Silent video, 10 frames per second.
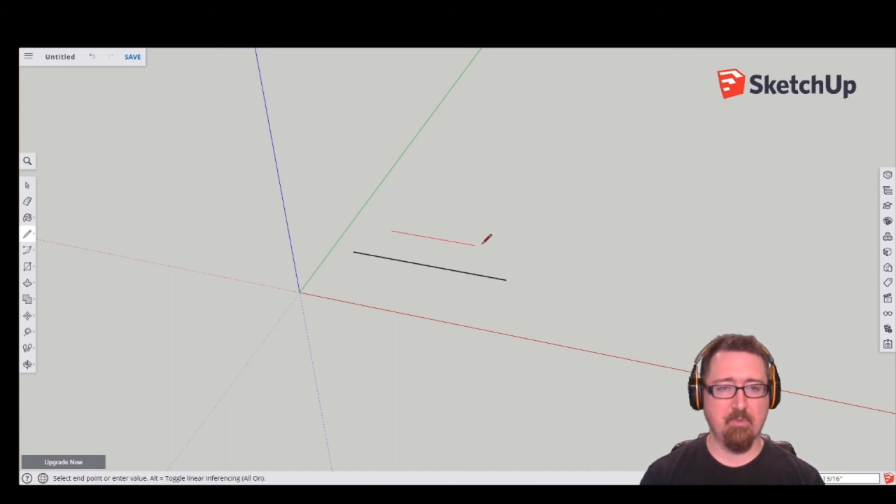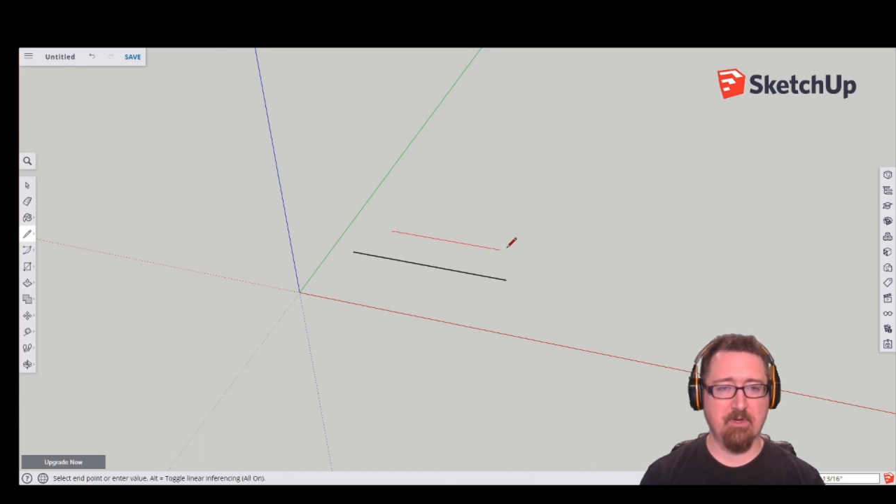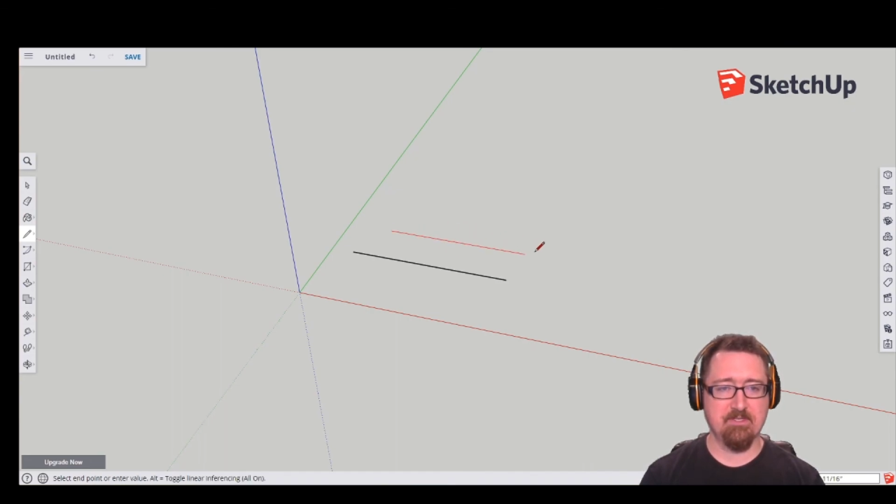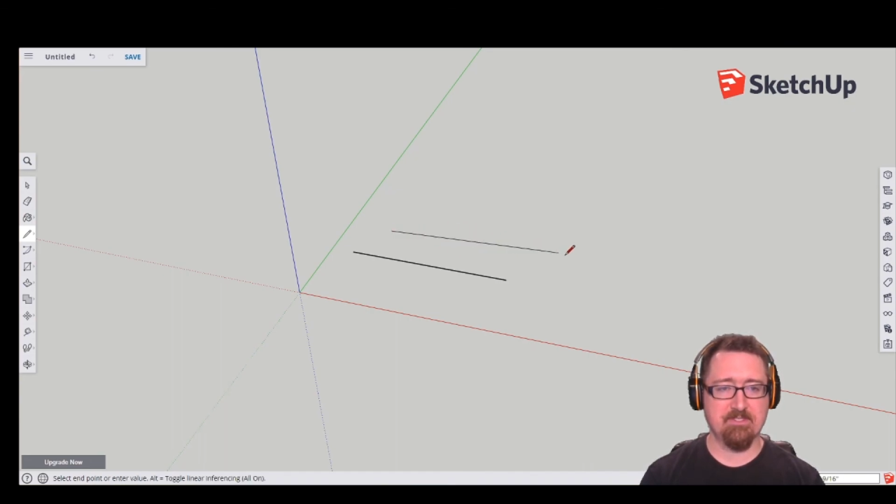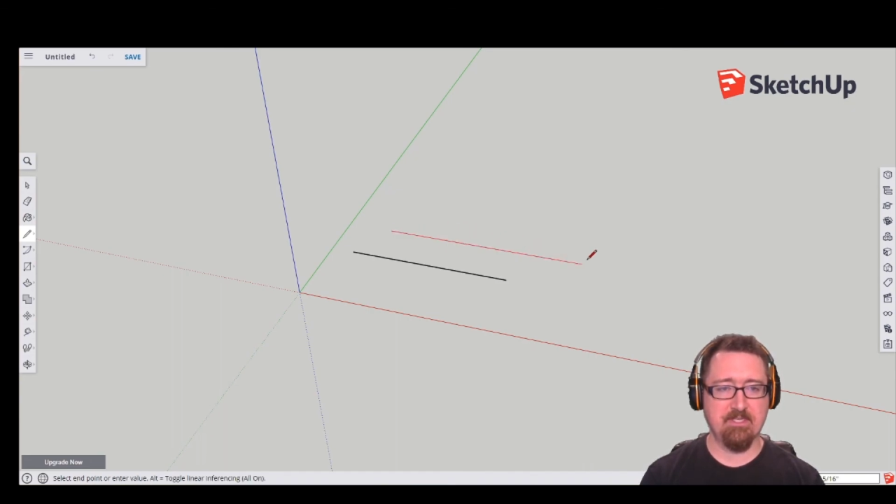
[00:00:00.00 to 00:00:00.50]

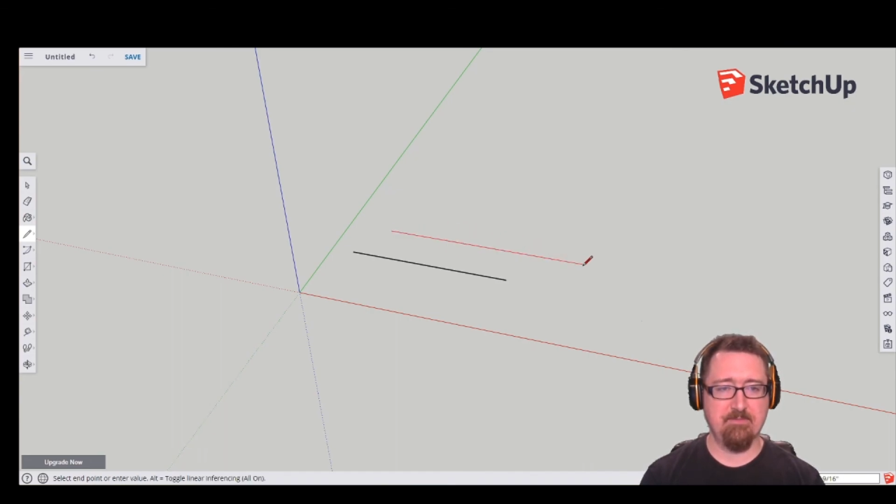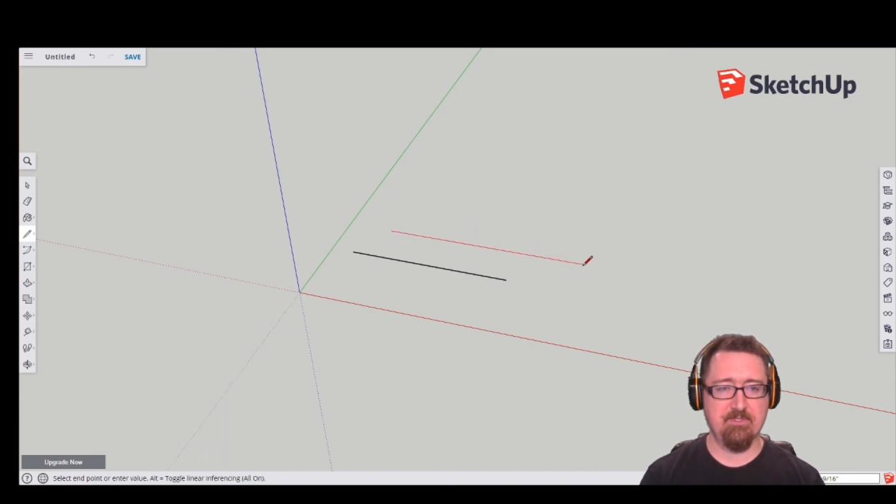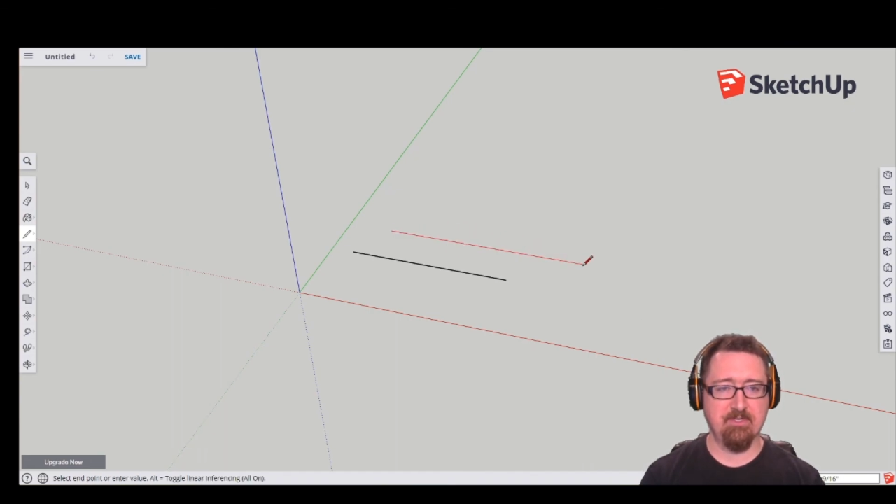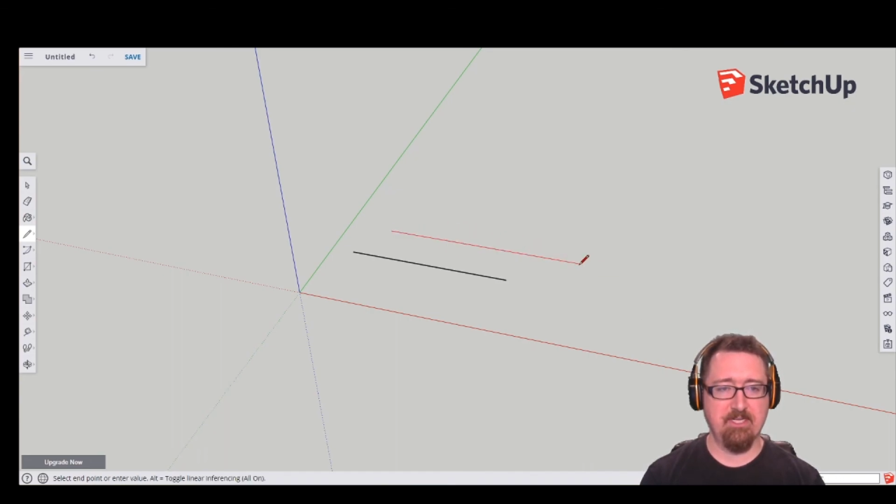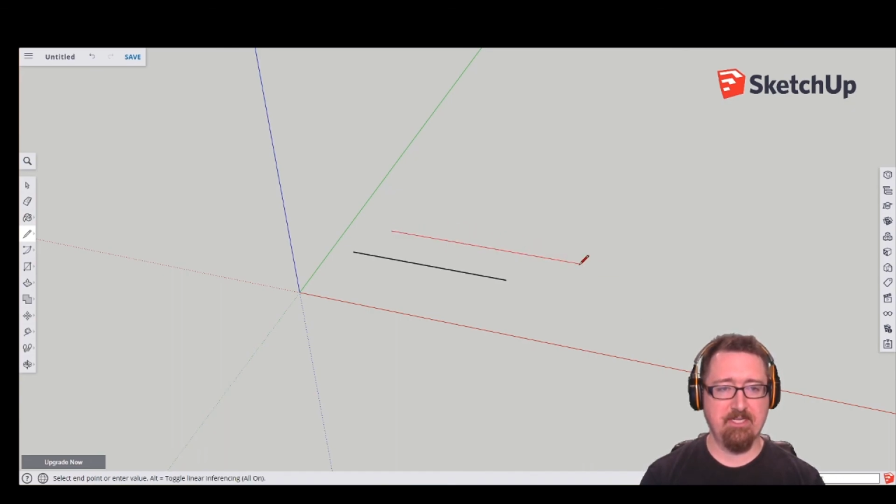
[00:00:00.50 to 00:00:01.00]
once, I'm
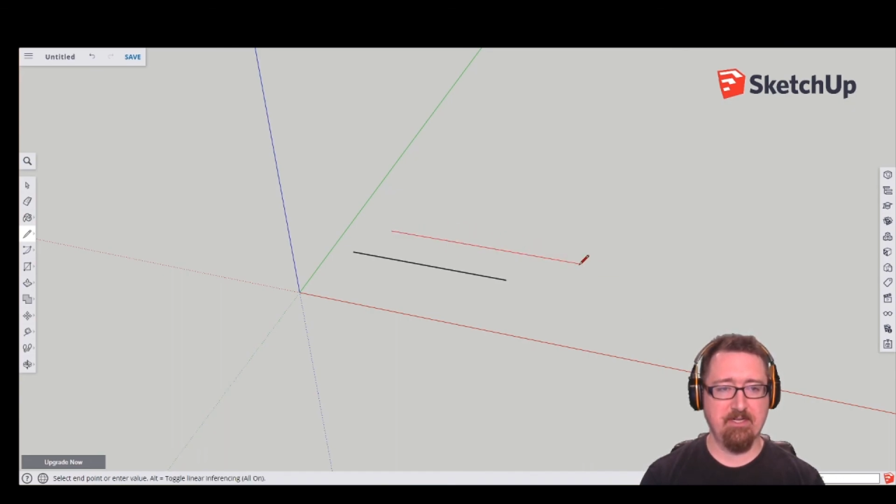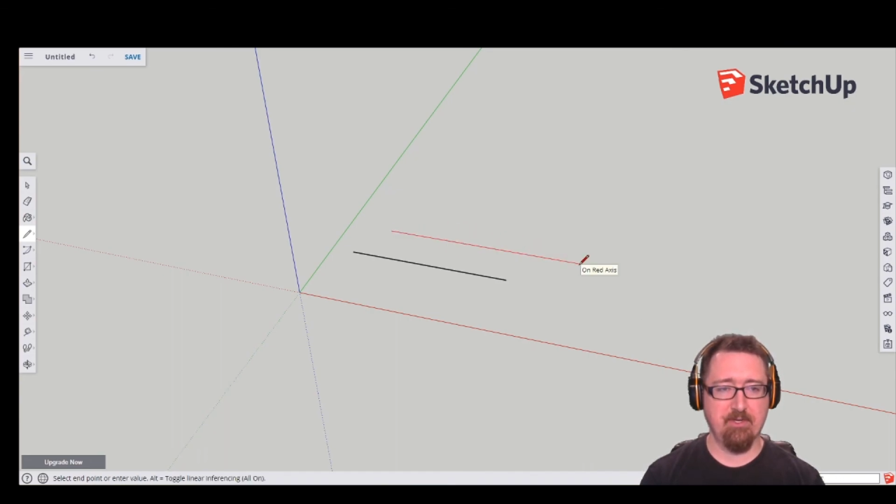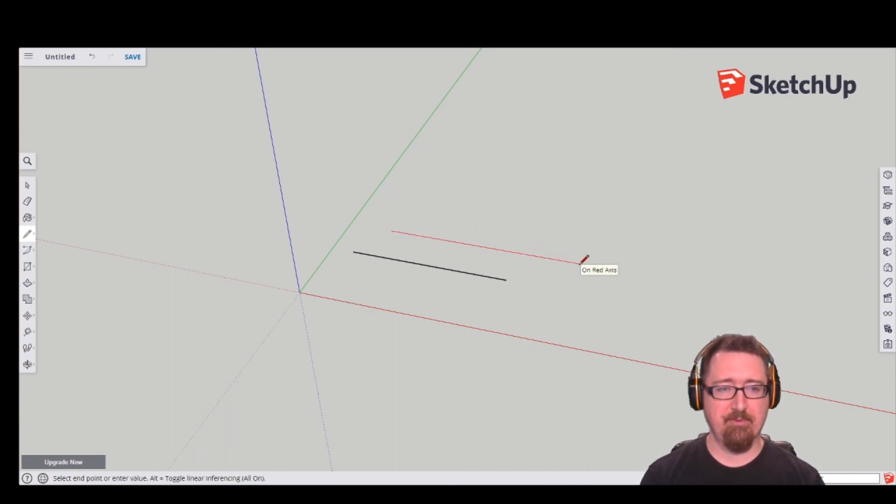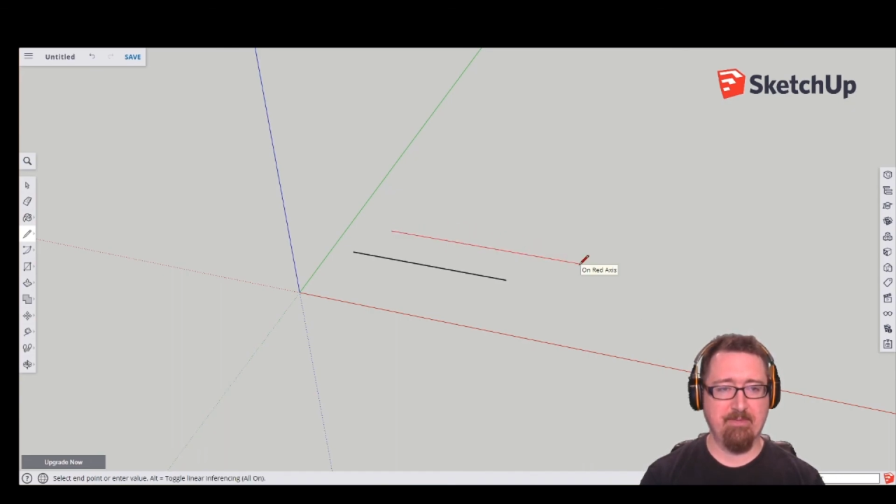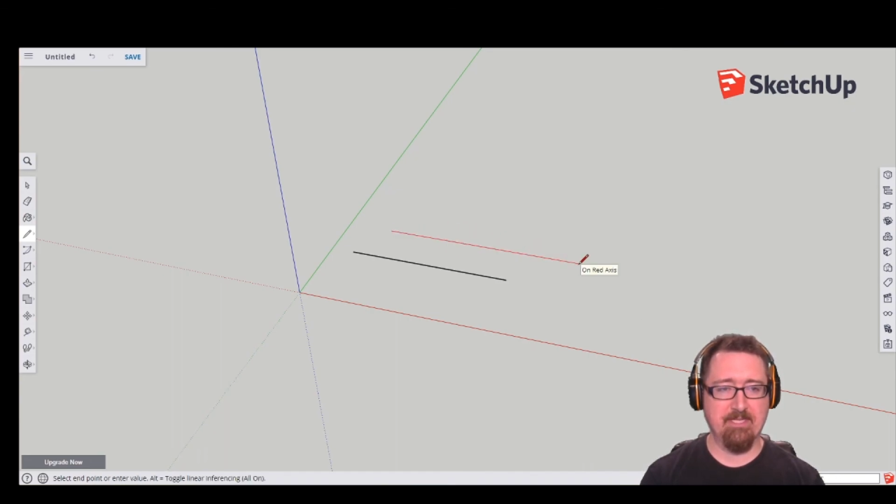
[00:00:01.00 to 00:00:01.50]
dragging out my